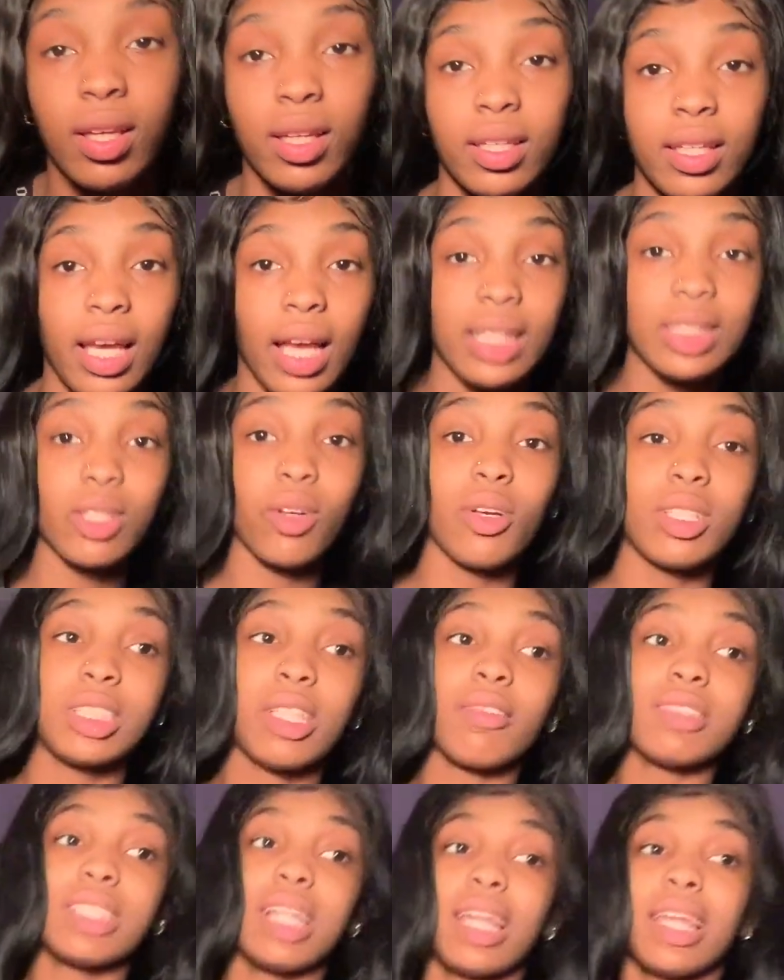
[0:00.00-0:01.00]
Yeah, so it's
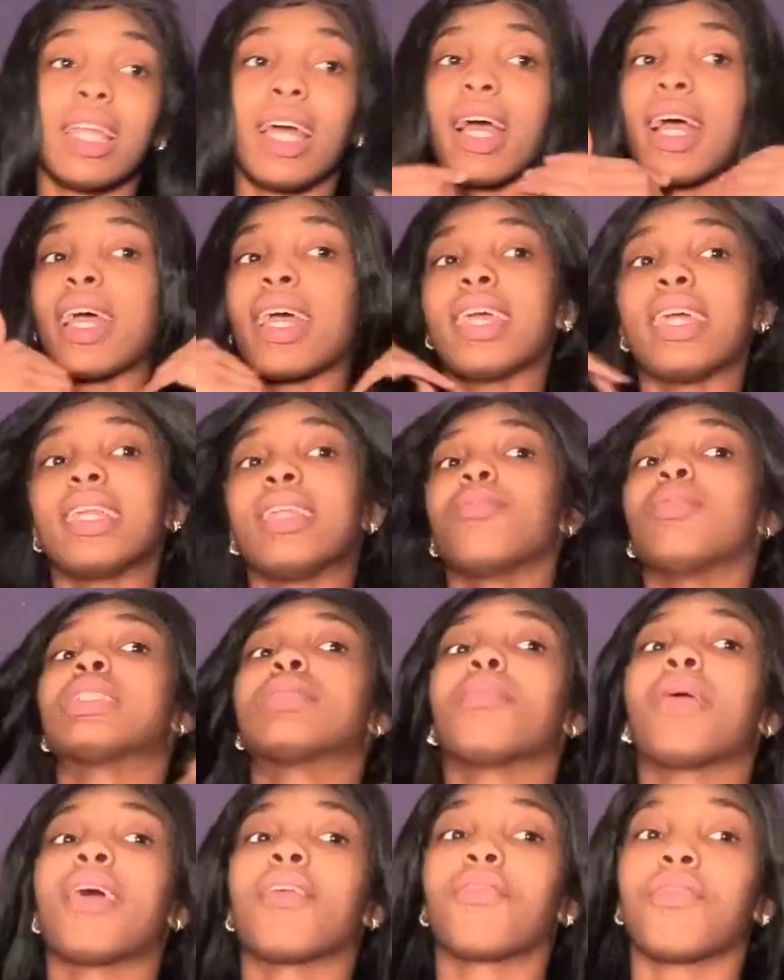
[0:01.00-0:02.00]
$7.99 and it was
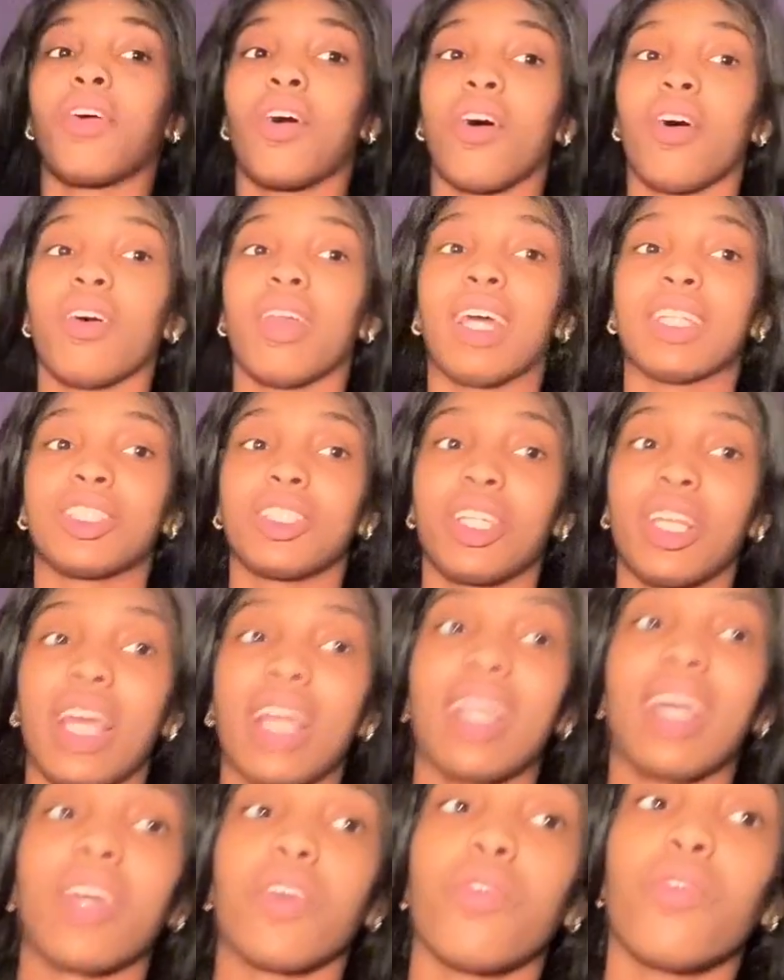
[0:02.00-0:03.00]
my fault. I should
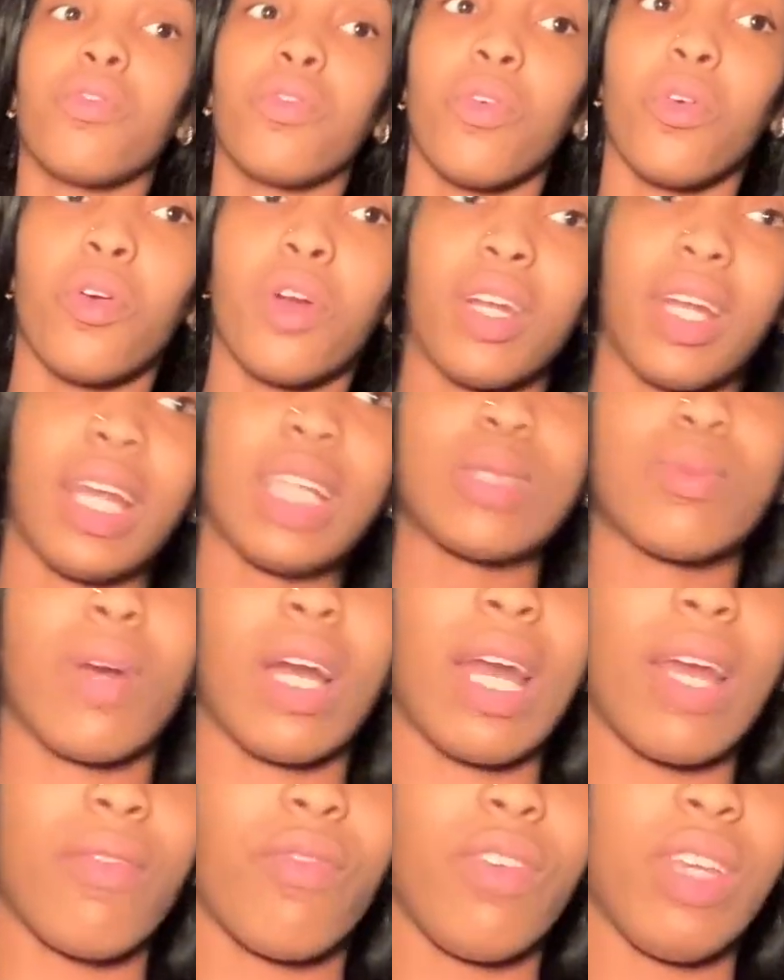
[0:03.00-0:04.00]
have got like a 4. That's
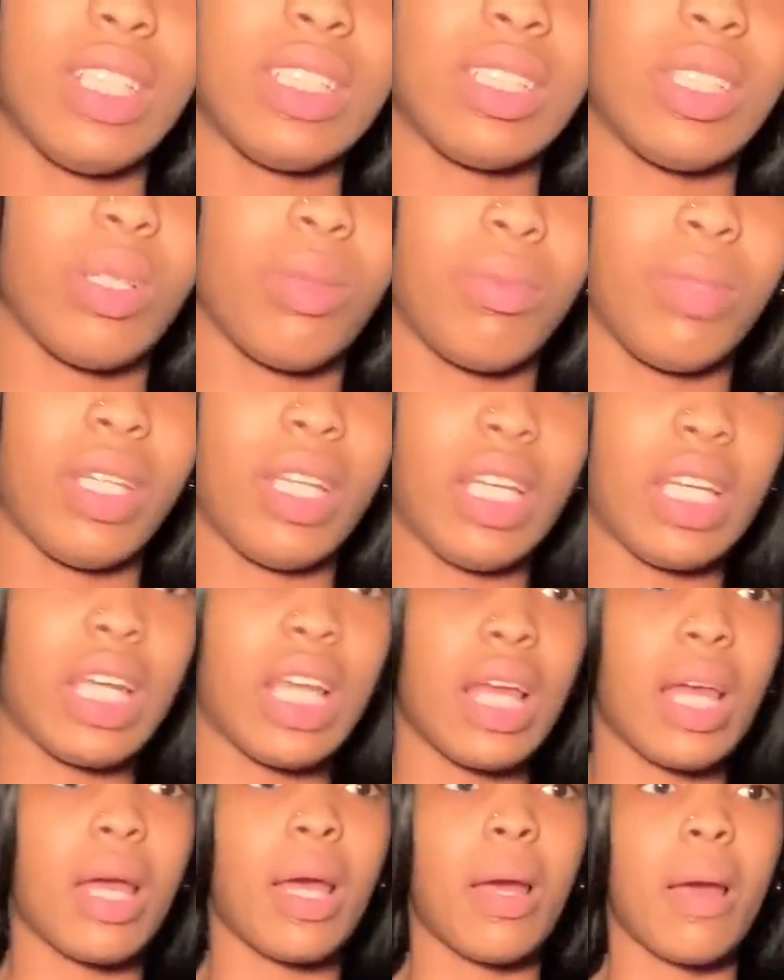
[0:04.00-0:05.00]
why it fits so big.
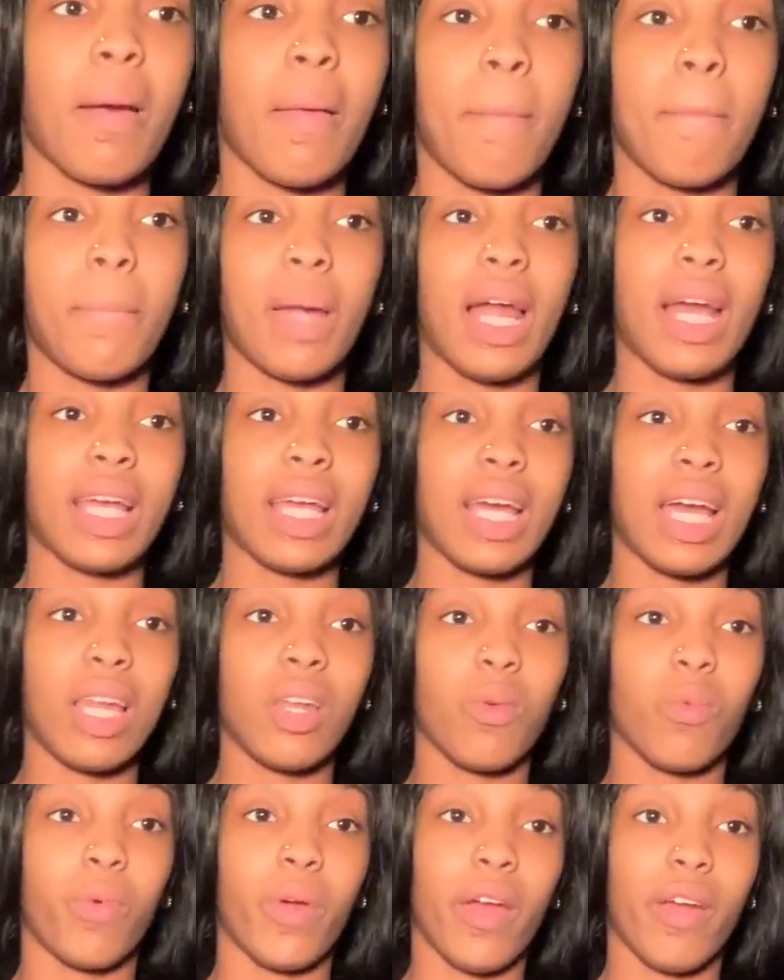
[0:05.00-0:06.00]
But I could
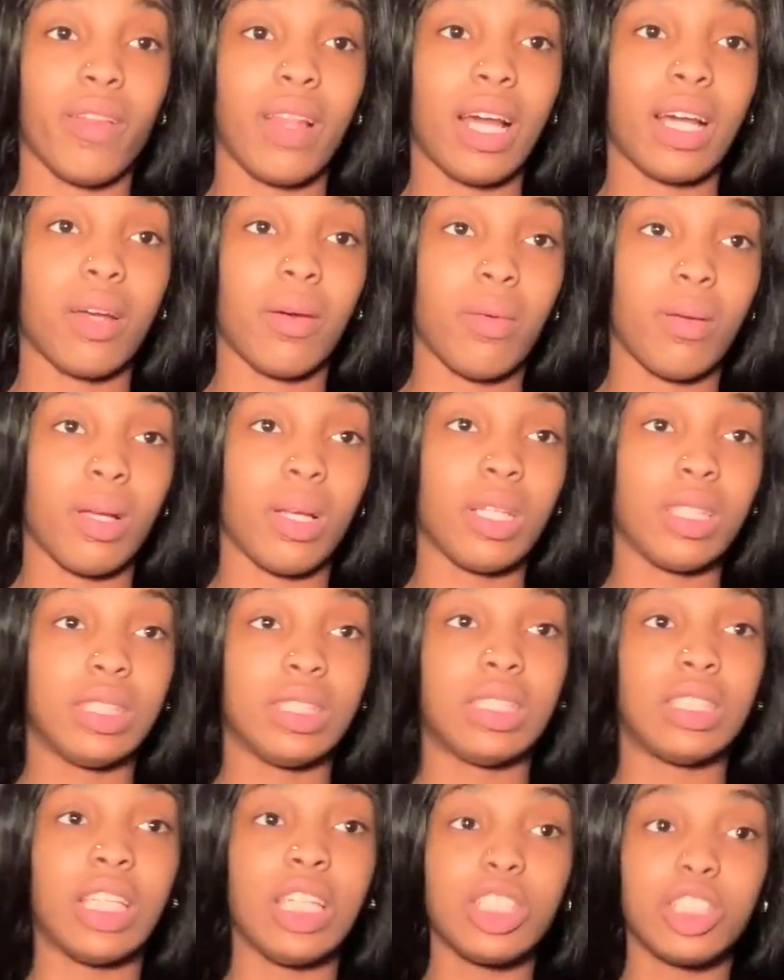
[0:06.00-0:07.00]
kind of wear it like a
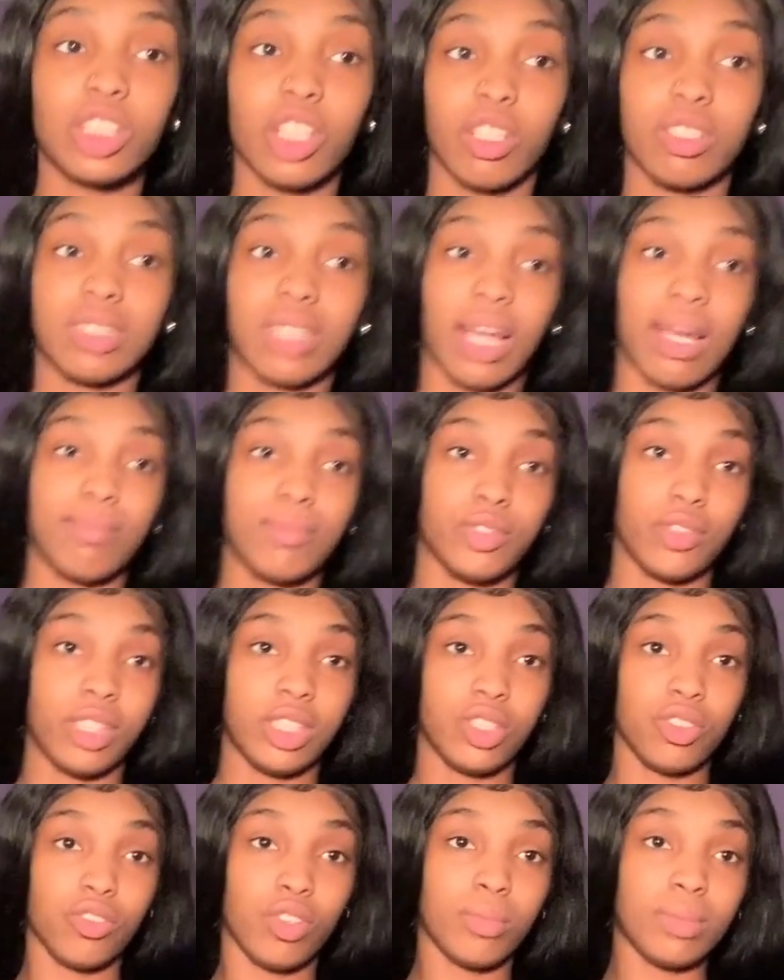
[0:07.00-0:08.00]
t-shirt type
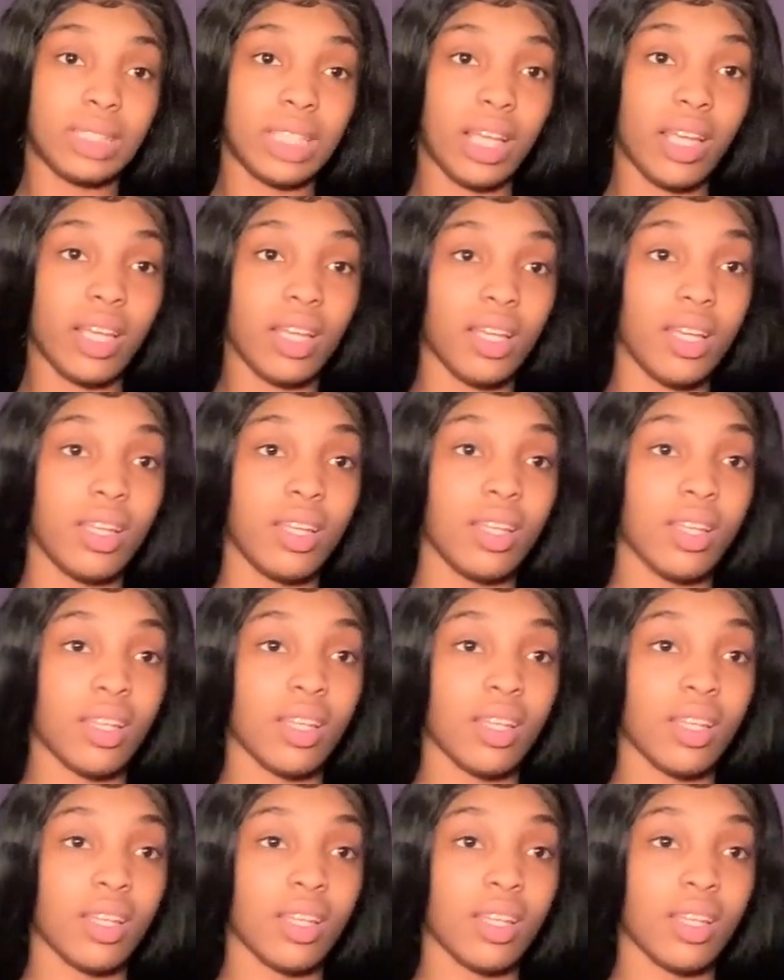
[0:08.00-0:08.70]
dress. You know what I'm saying?